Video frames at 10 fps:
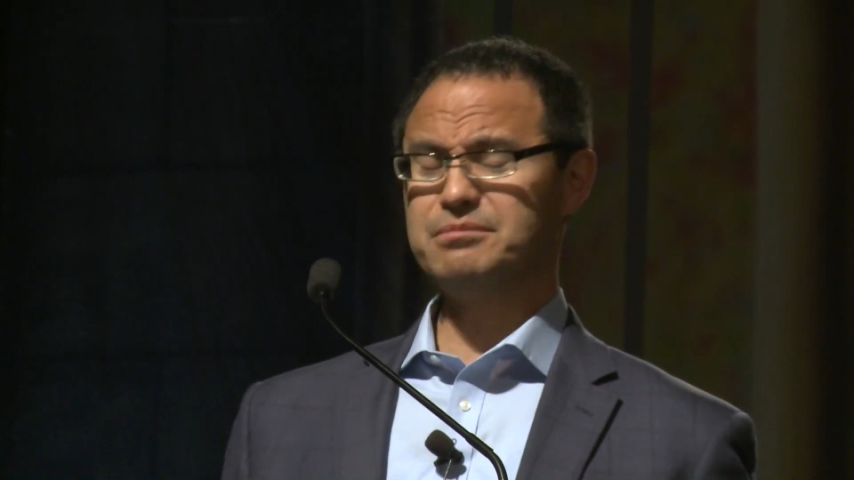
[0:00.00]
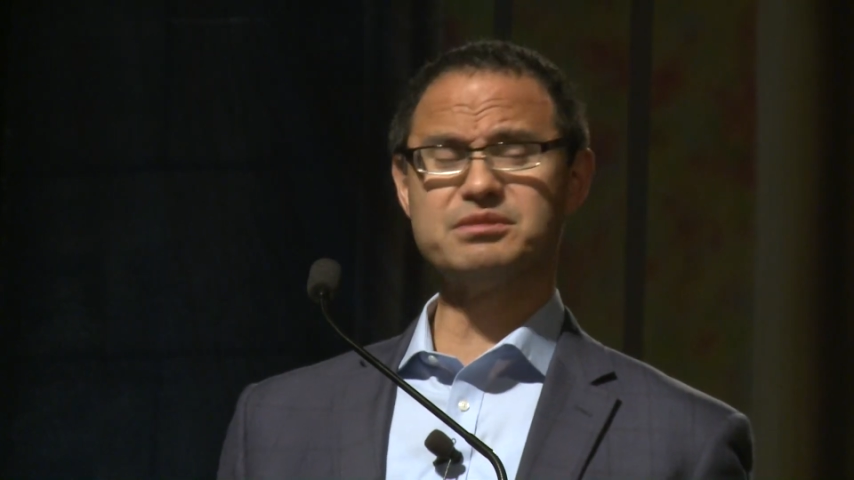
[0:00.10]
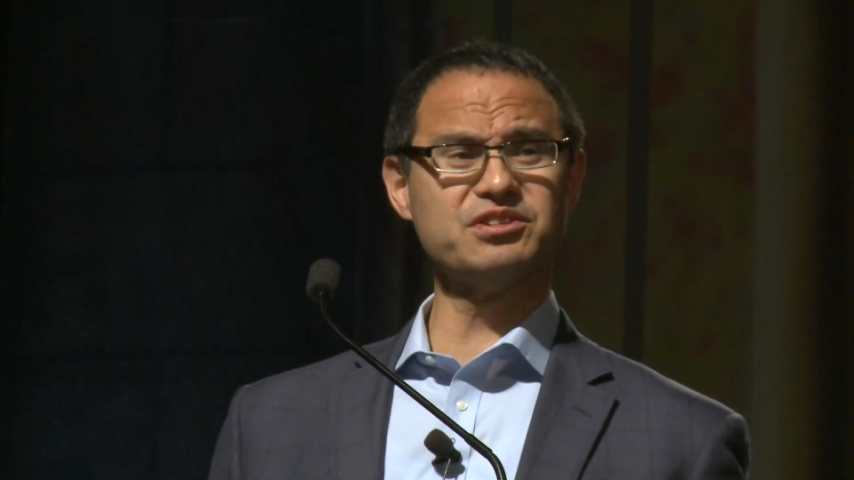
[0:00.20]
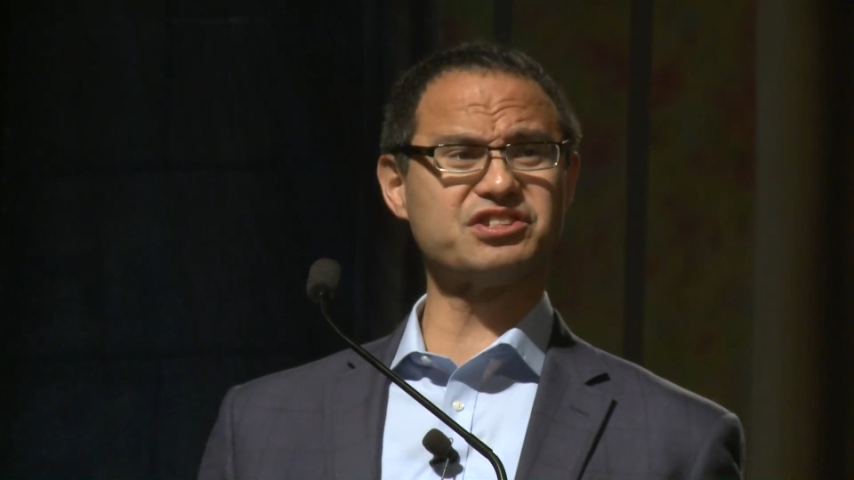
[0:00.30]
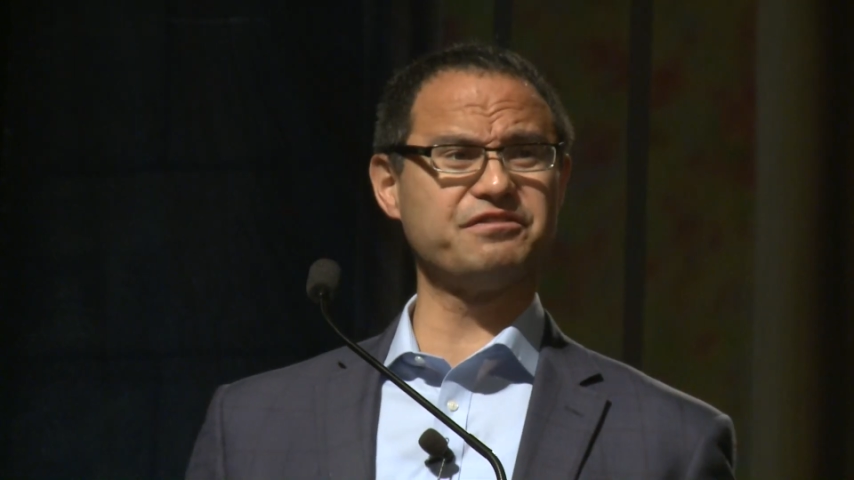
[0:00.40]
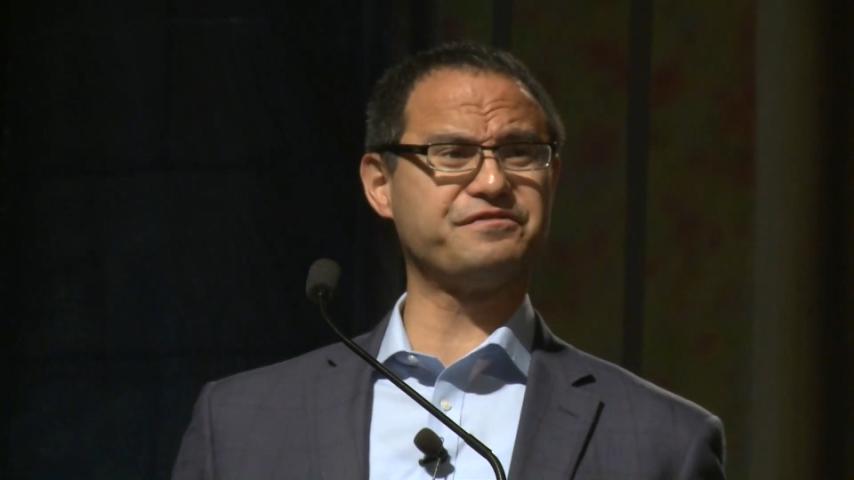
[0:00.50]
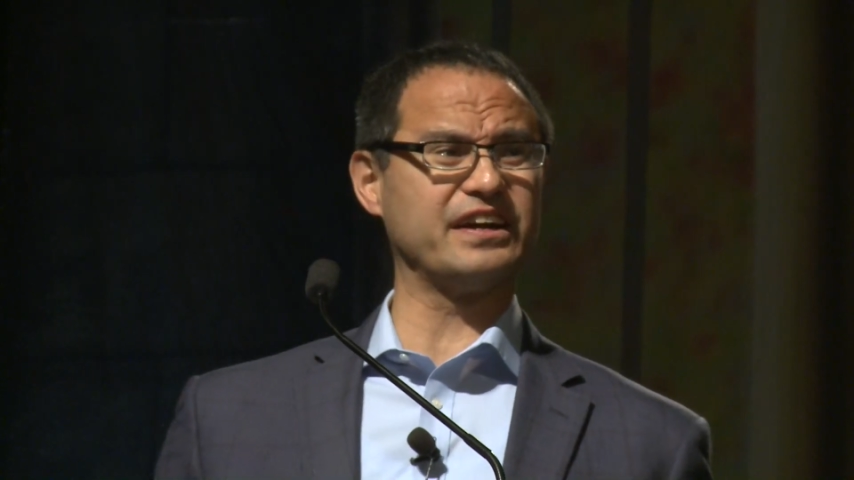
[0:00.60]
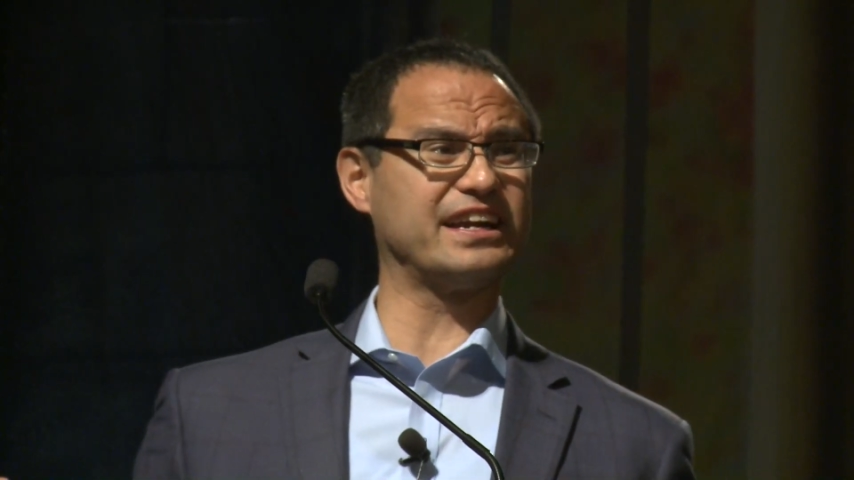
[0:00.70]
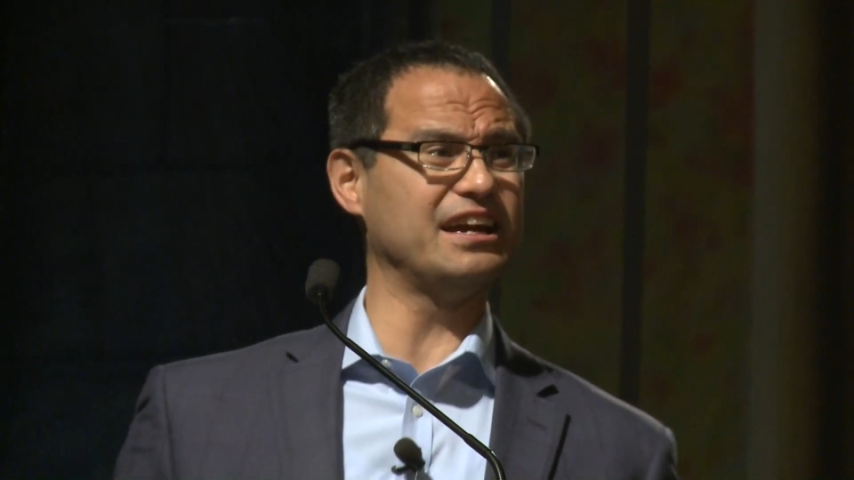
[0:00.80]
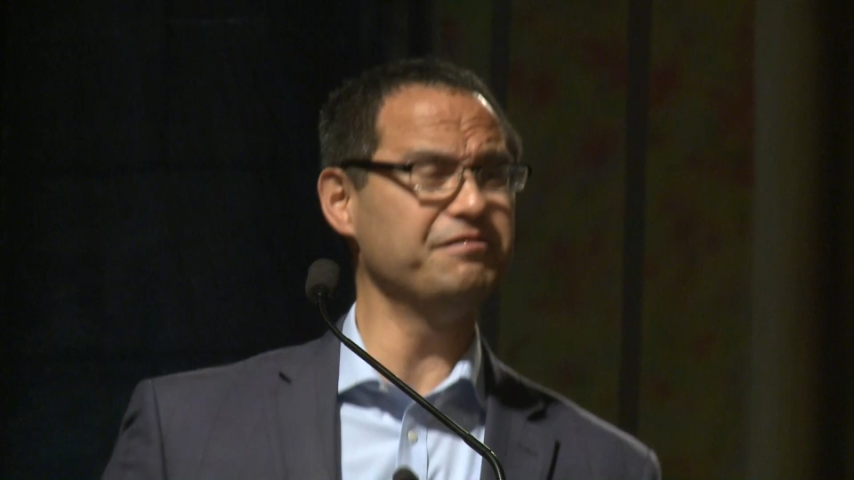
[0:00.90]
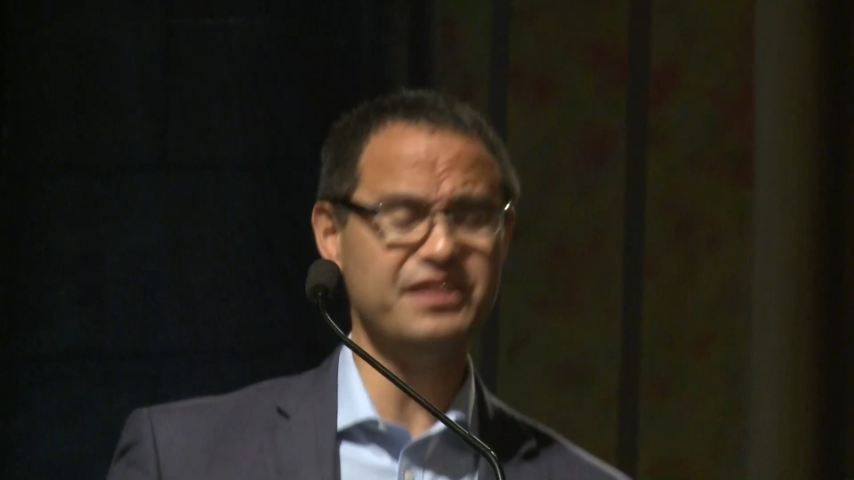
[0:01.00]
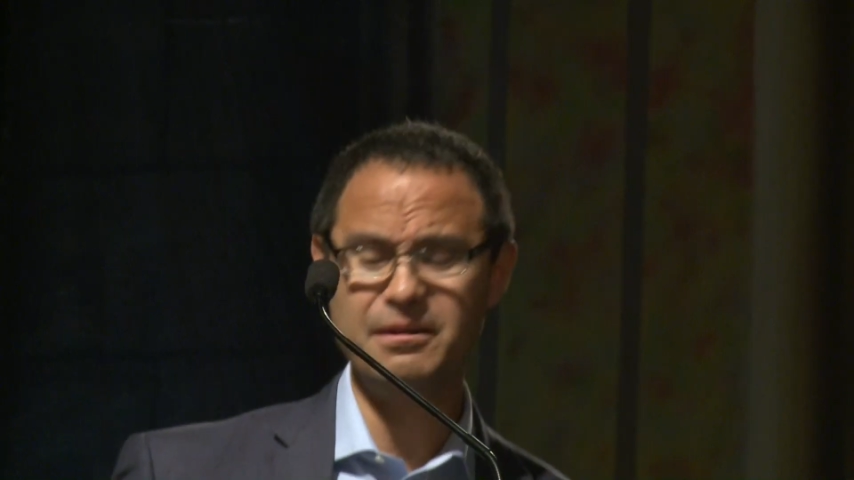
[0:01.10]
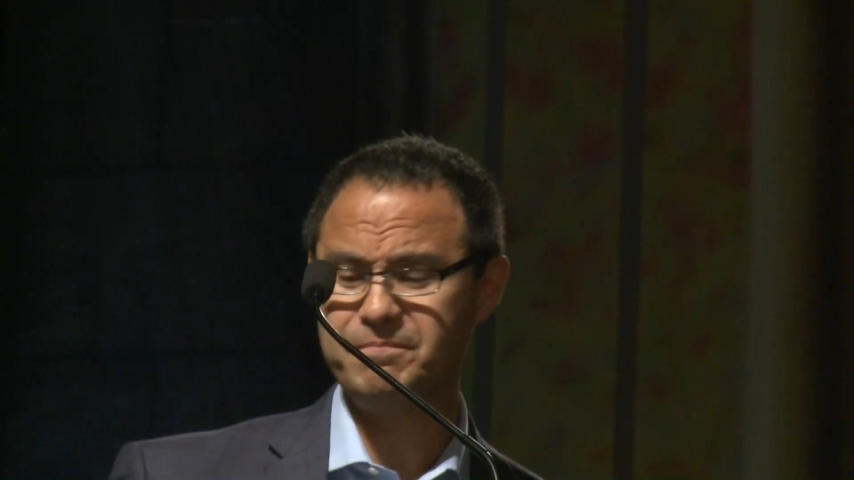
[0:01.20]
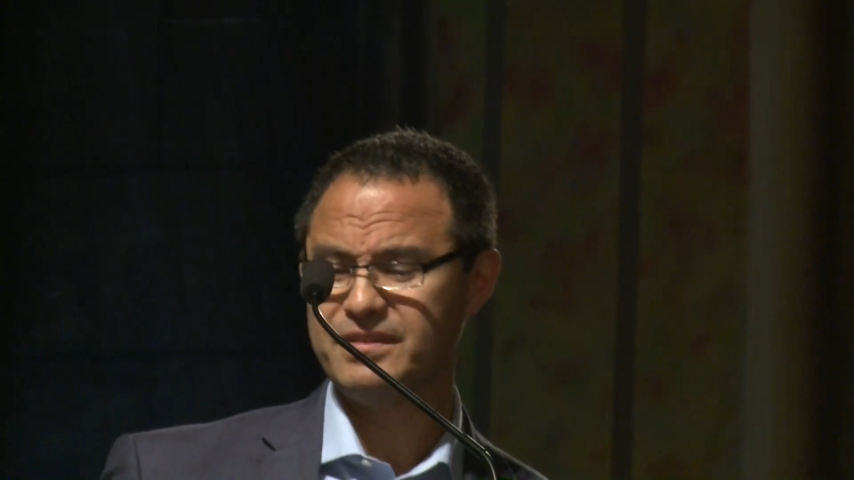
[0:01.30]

supposed to forgive them?